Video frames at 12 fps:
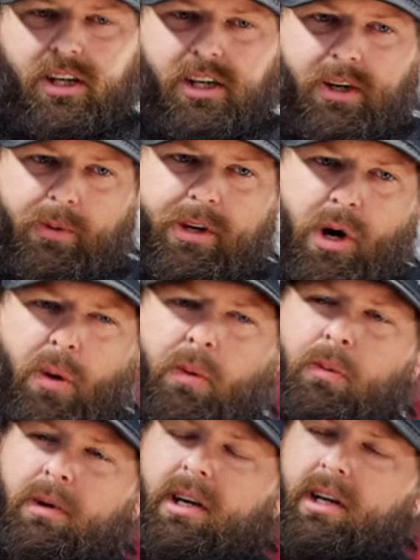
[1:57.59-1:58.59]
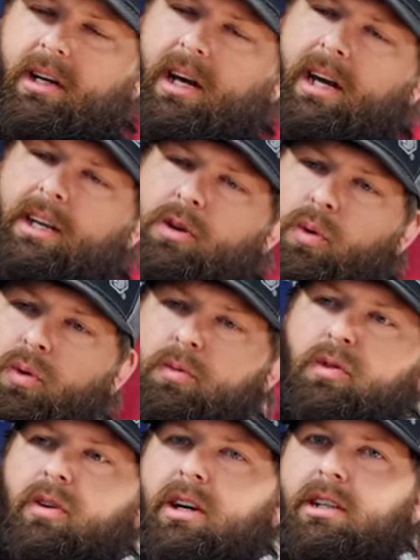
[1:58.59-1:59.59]
you know we know it won't be a
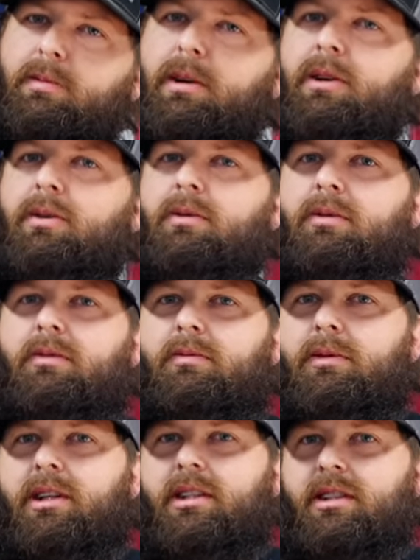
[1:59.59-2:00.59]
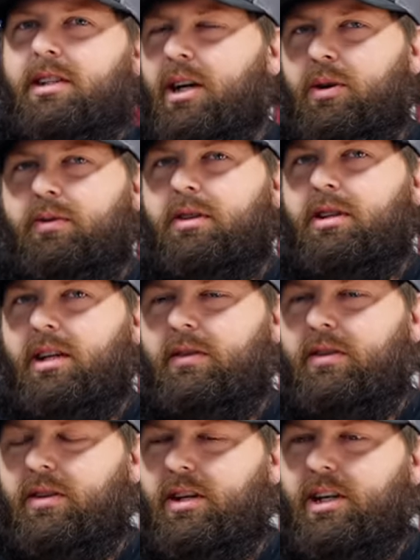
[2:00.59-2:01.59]
normal expo because of COVID and
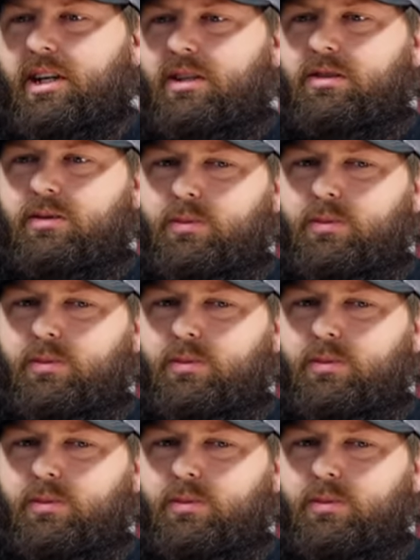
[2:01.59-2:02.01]
everything else,